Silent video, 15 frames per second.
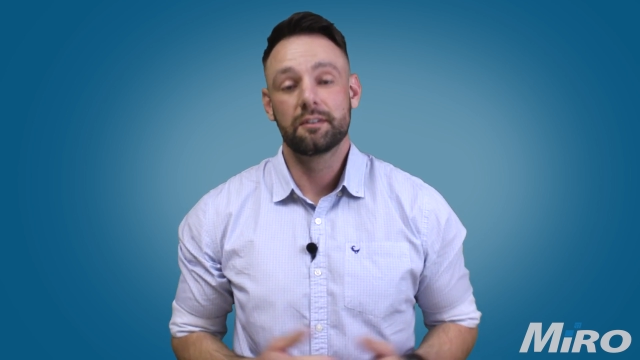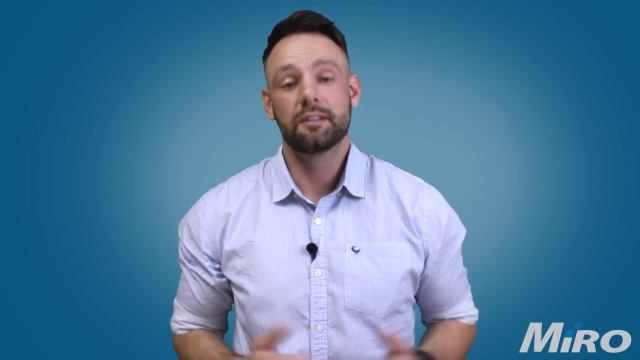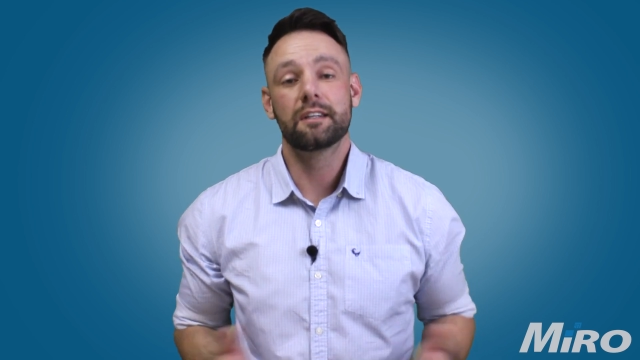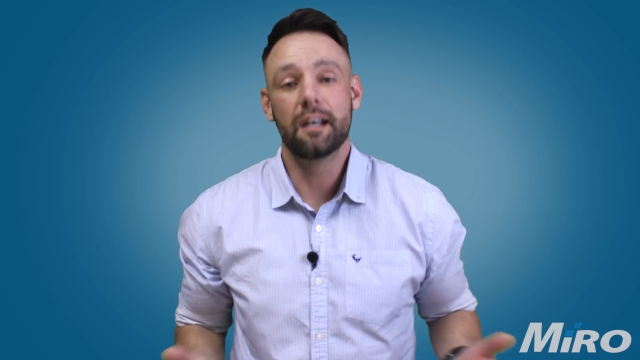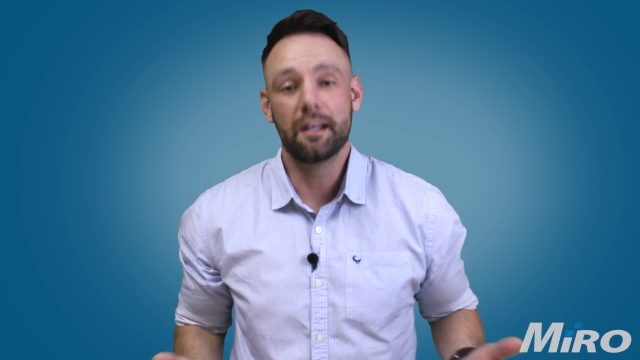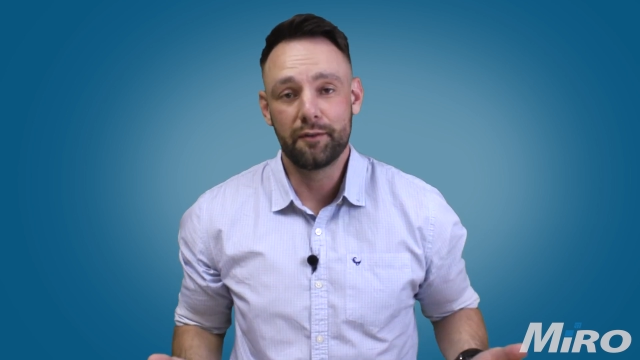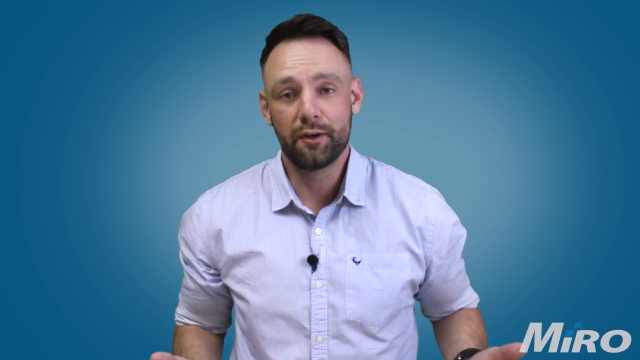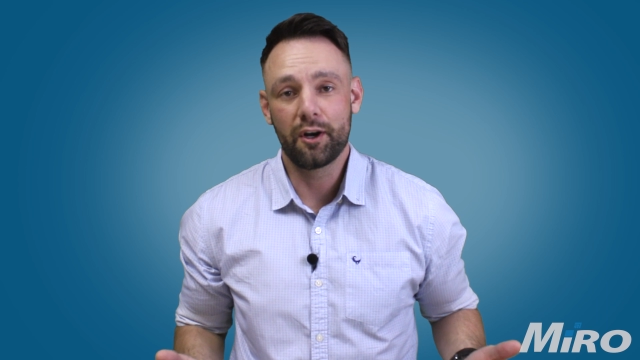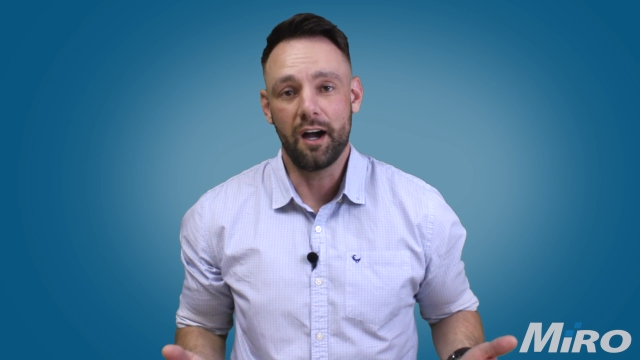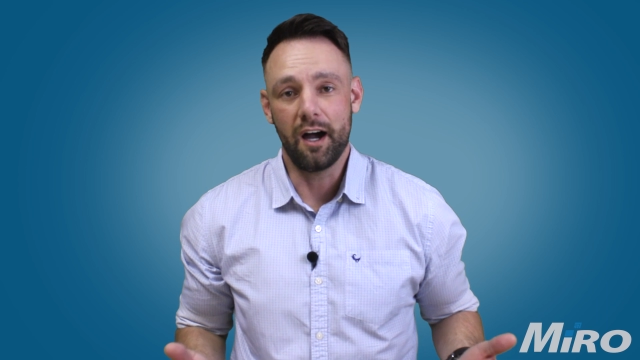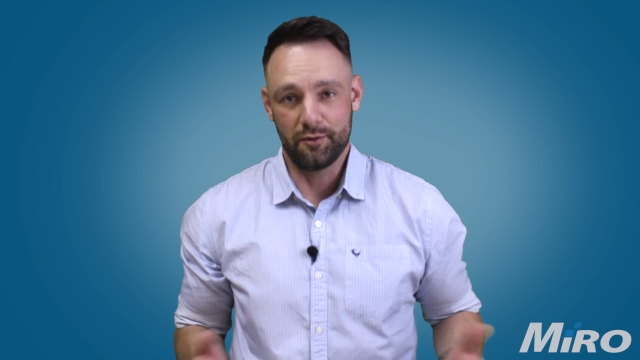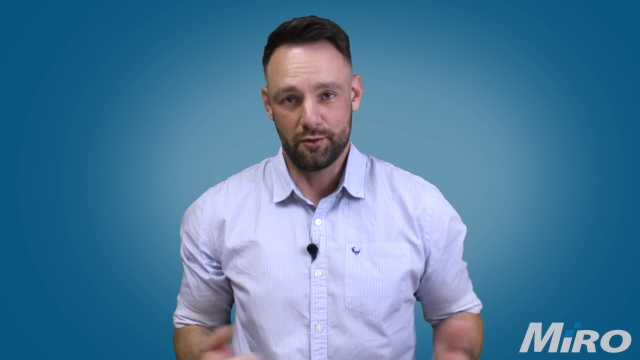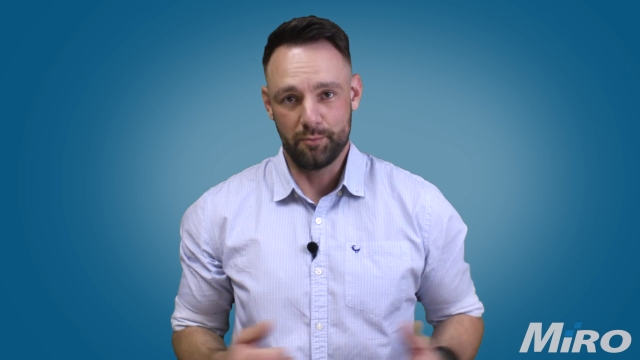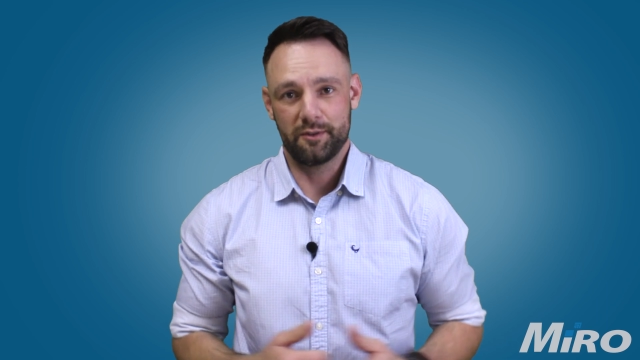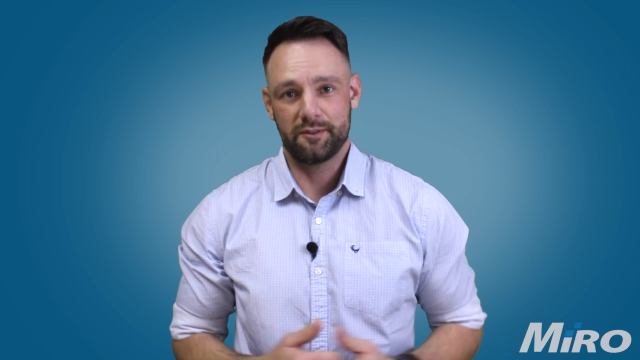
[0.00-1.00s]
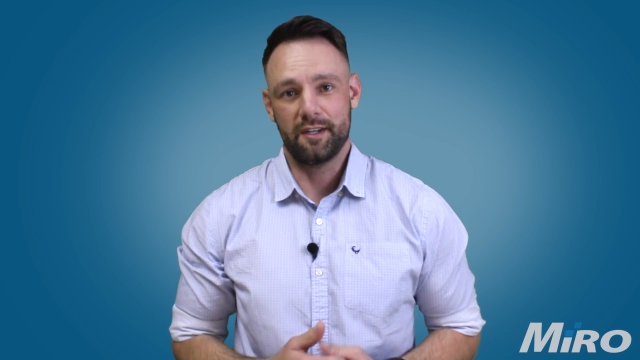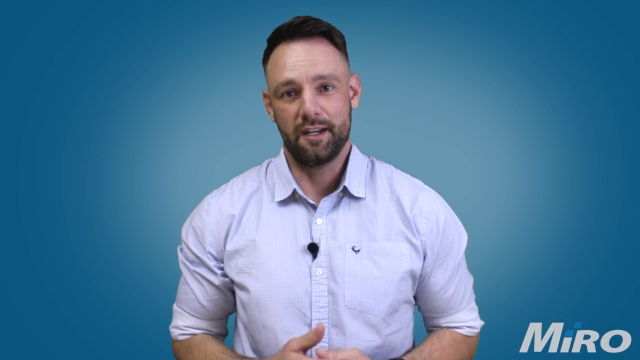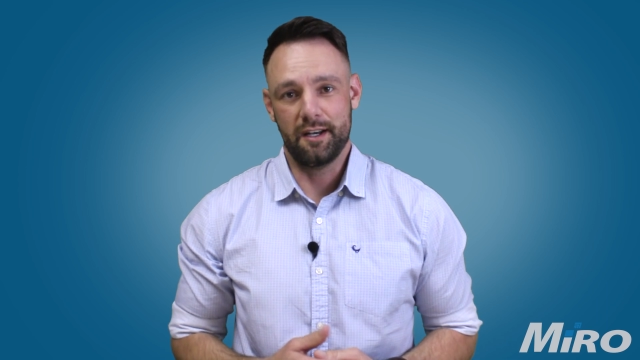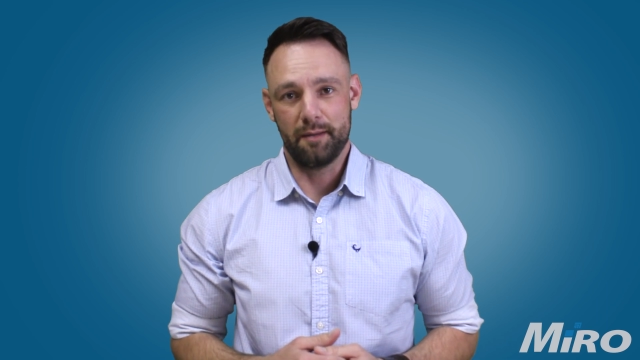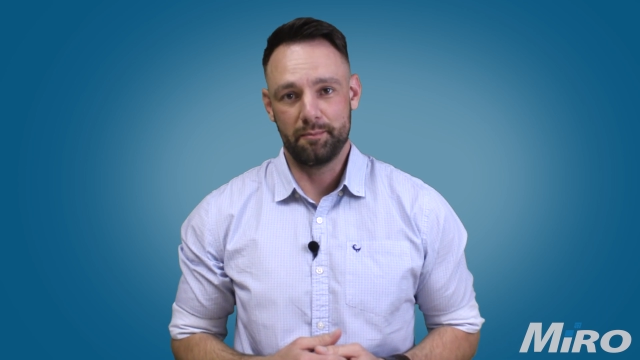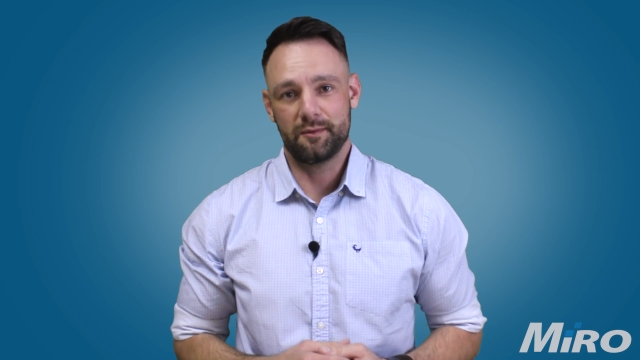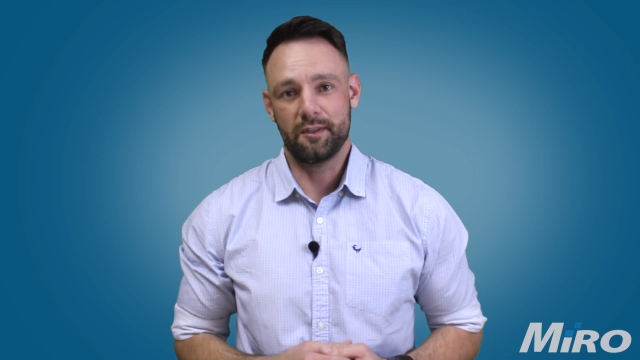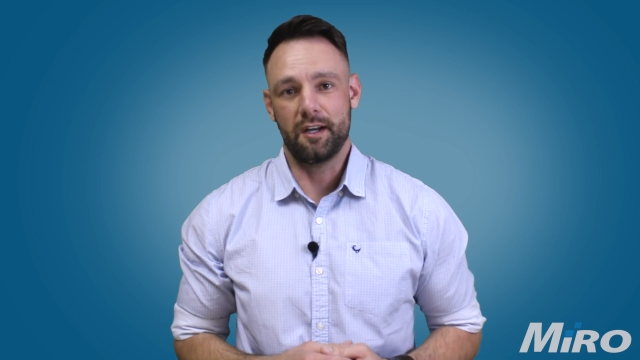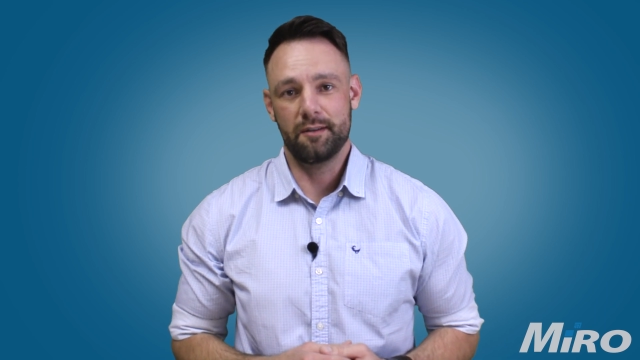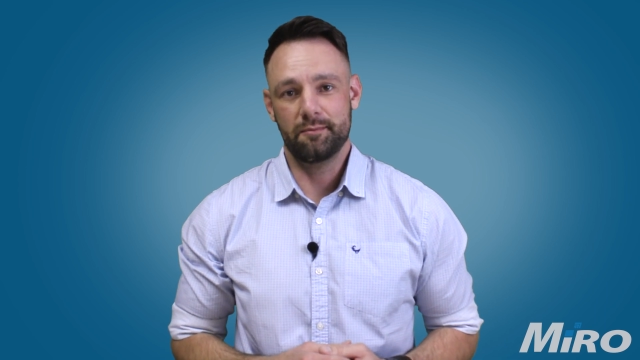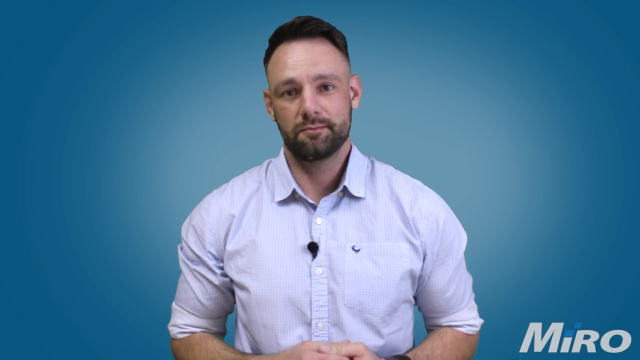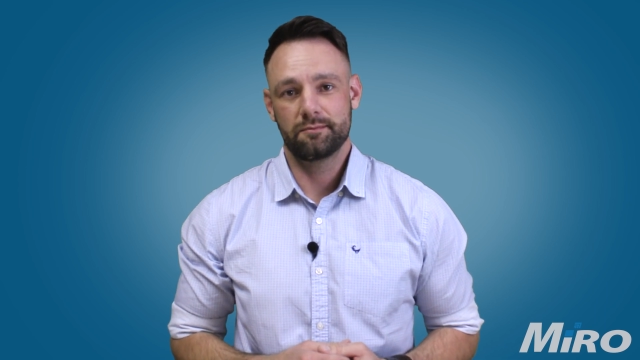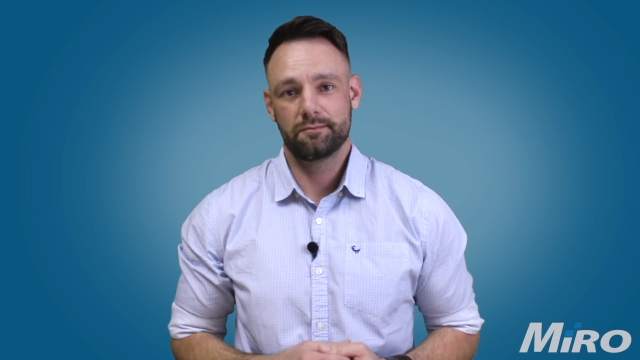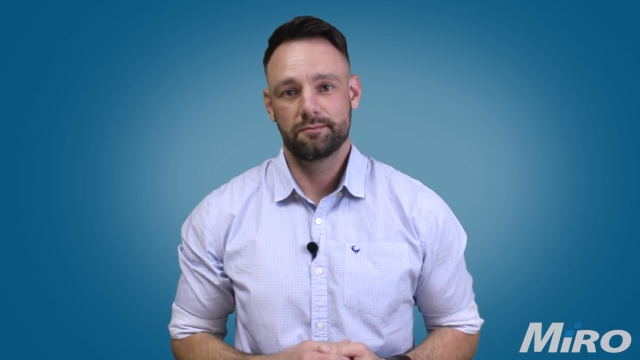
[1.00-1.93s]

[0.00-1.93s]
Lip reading: delivering 100% uptime.